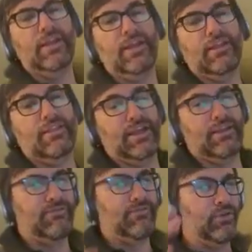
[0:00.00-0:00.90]
That if
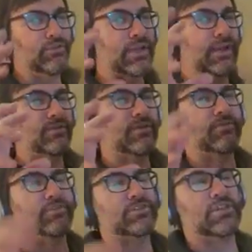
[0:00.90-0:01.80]
those kind of
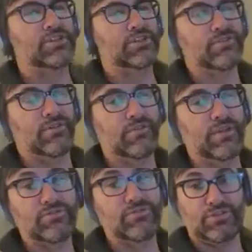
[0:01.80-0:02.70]
conversations are of
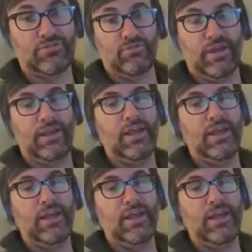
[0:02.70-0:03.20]
interest, great.